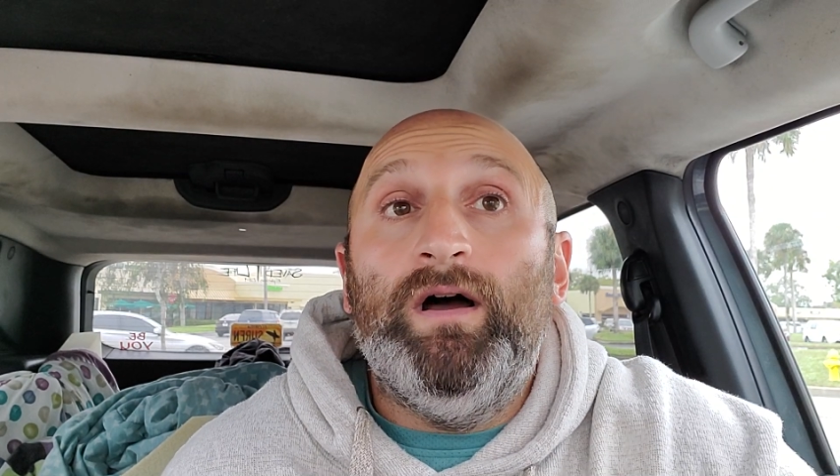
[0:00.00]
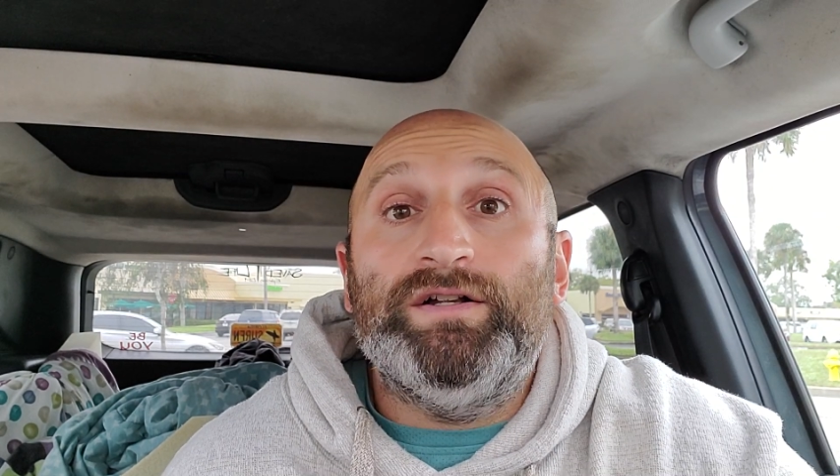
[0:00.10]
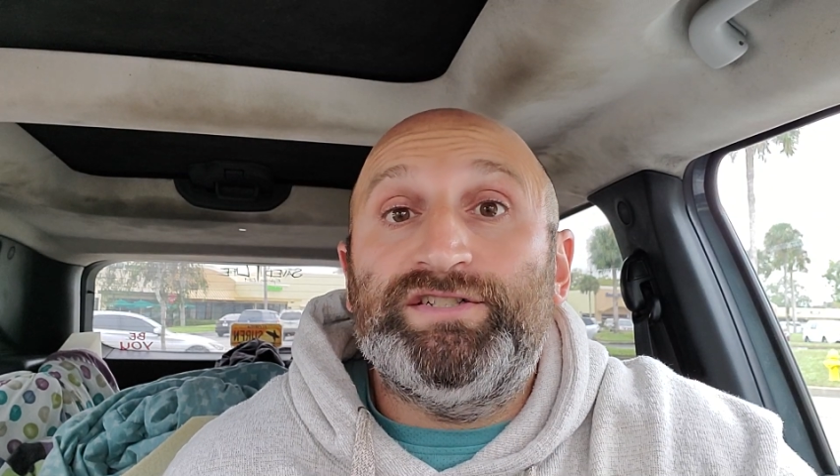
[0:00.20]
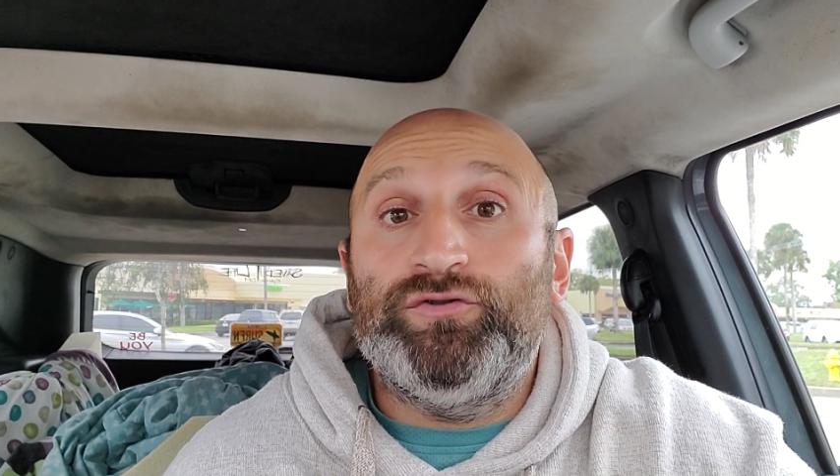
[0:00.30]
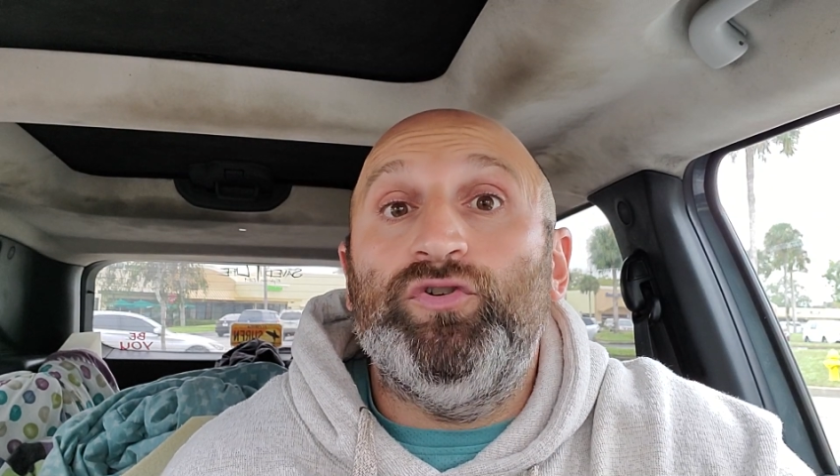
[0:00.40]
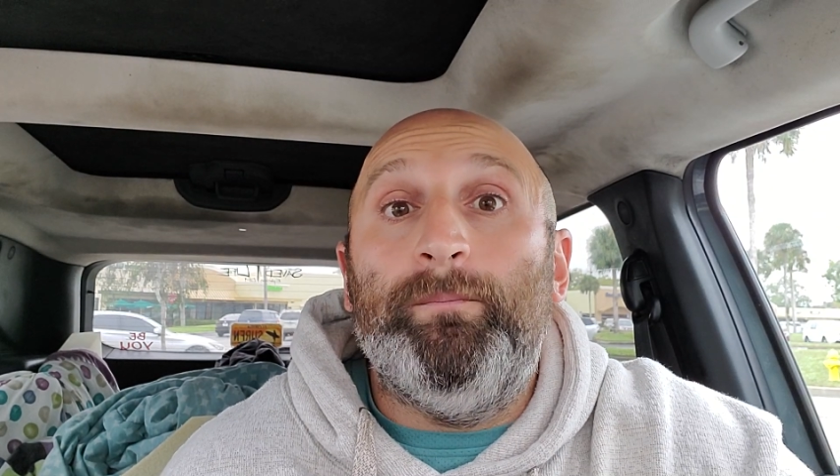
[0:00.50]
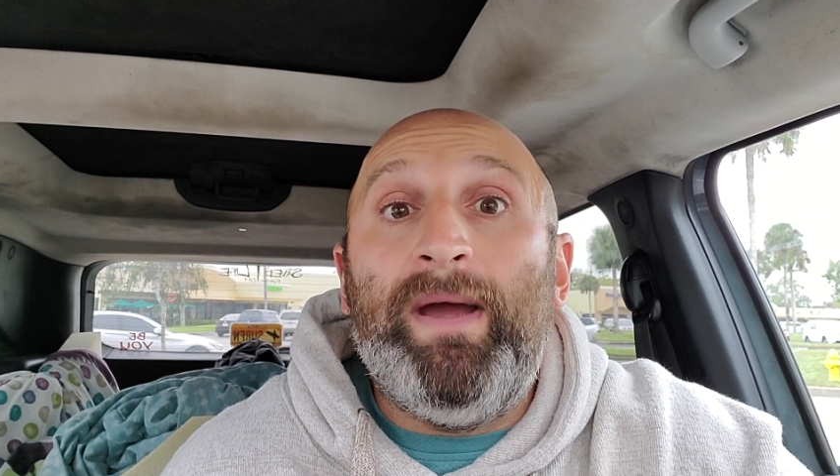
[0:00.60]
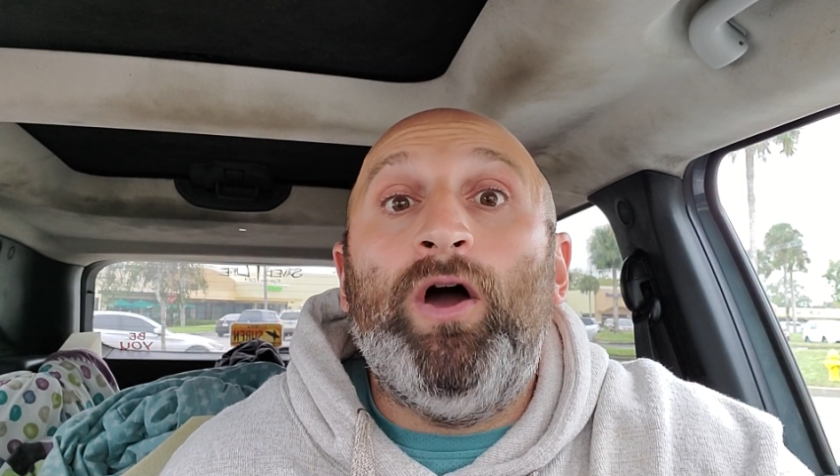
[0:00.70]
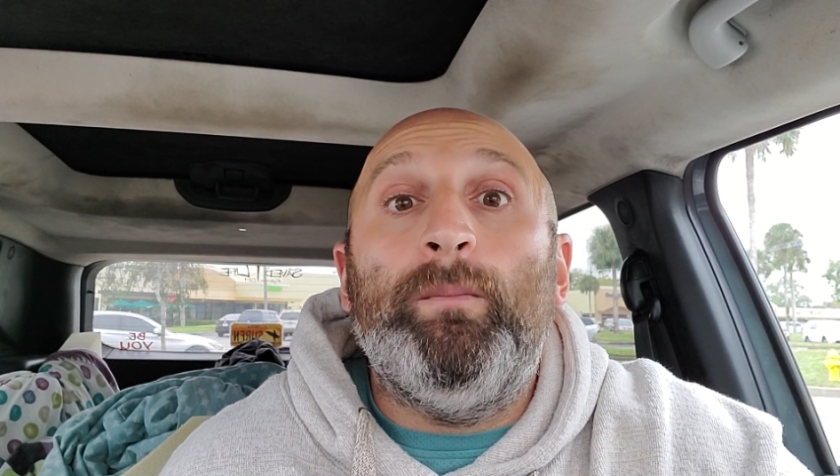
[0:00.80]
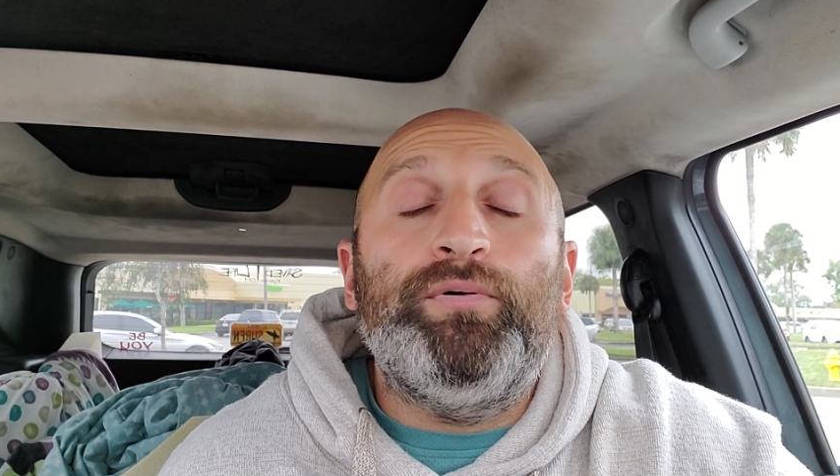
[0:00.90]
a certain
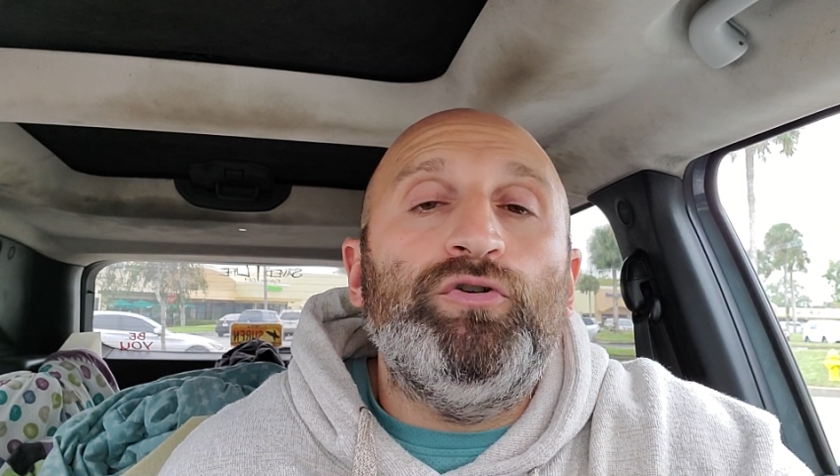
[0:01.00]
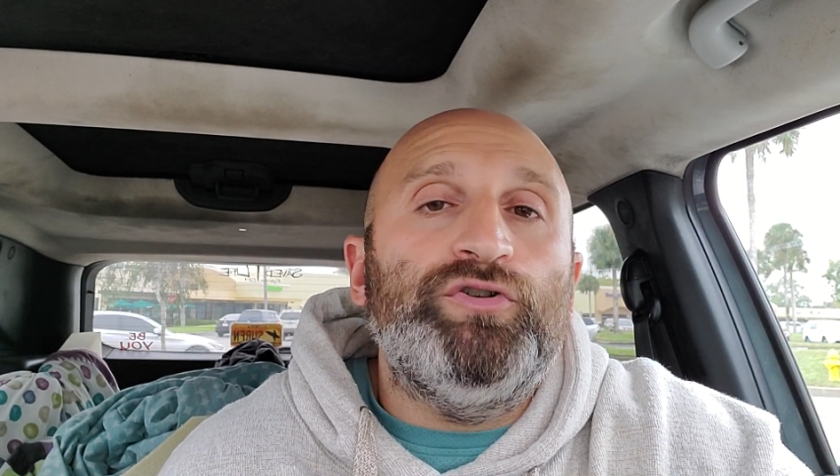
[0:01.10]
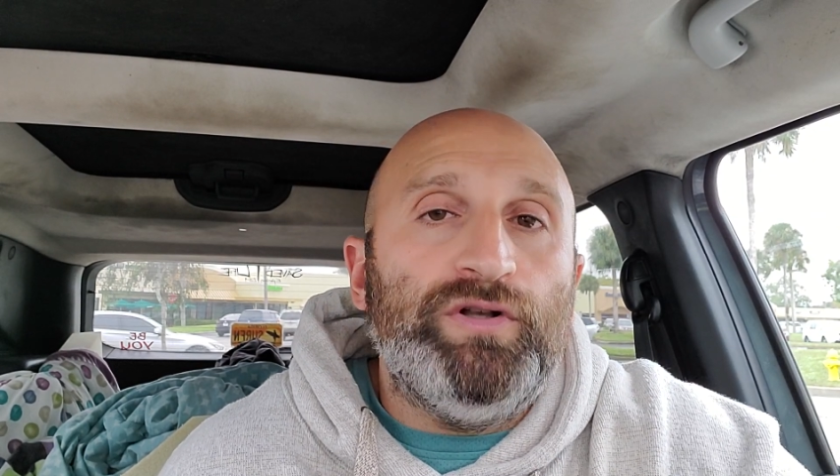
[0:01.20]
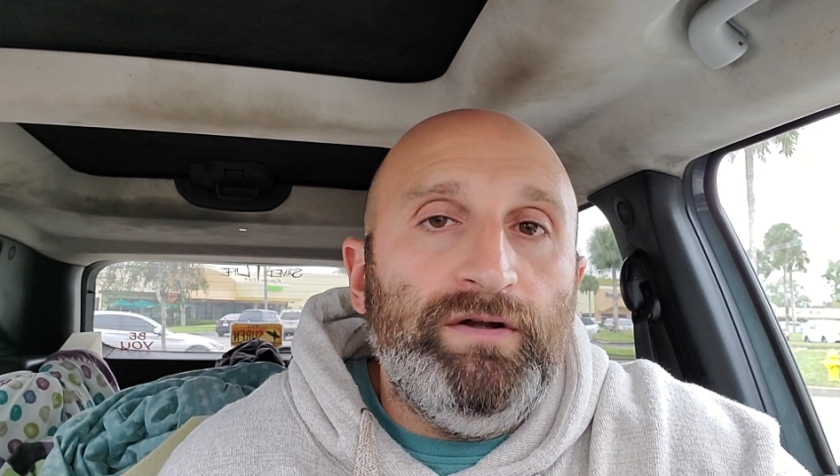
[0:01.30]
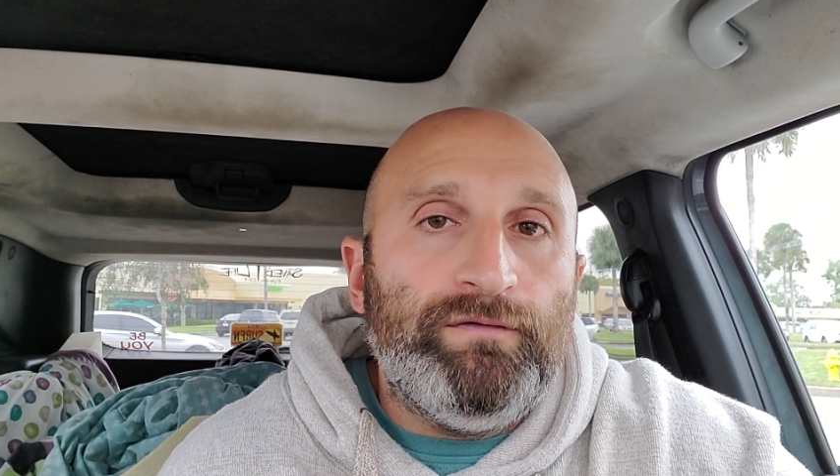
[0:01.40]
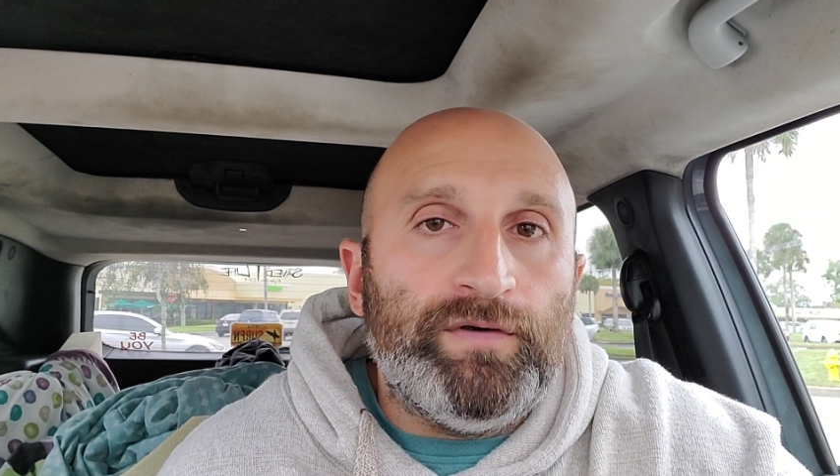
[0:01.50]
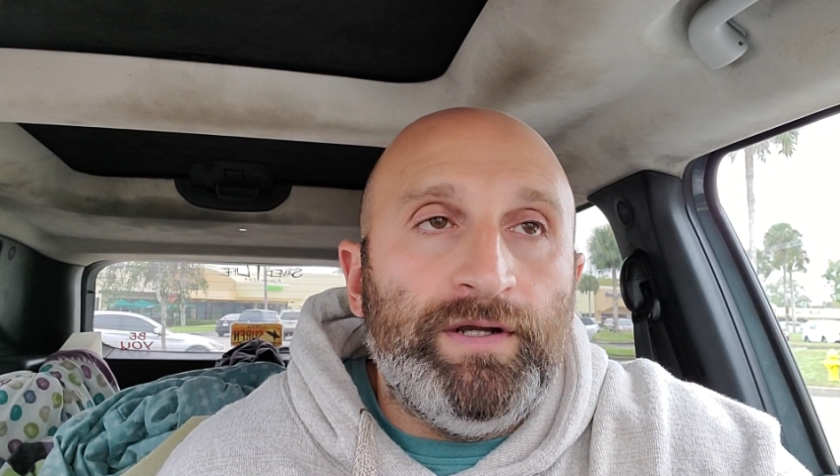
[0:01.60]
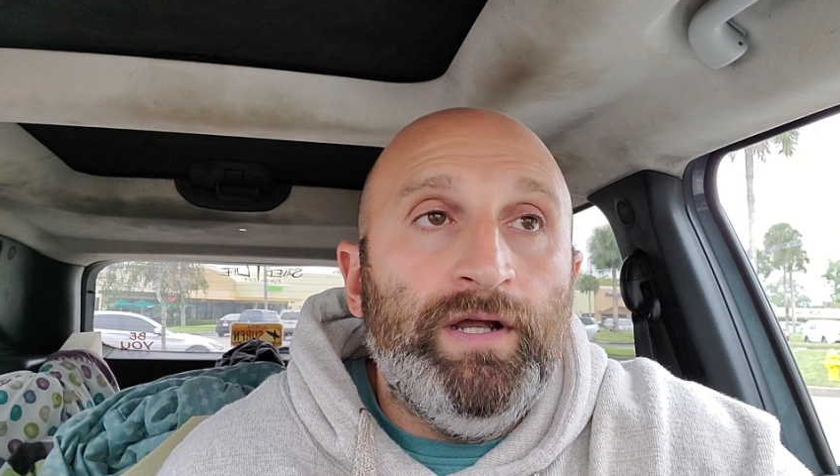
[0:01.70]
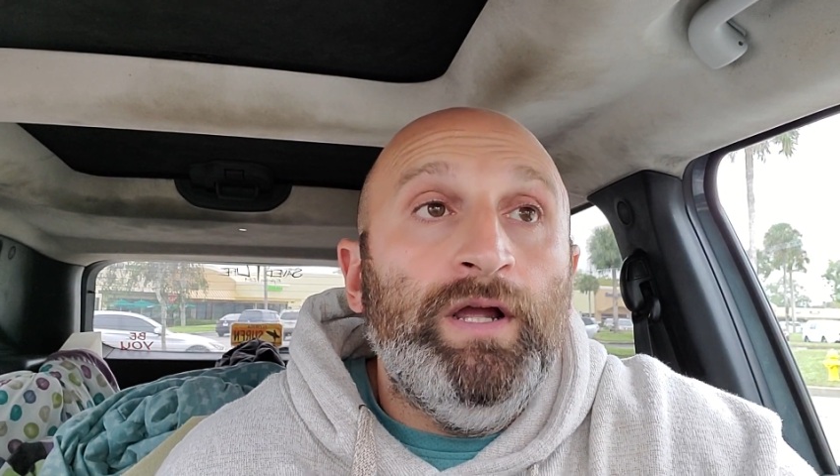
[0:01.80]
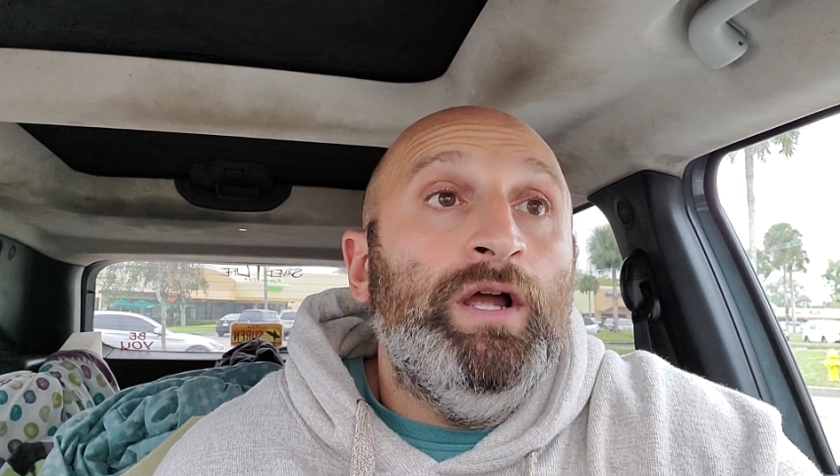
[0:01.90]
amount per delivery?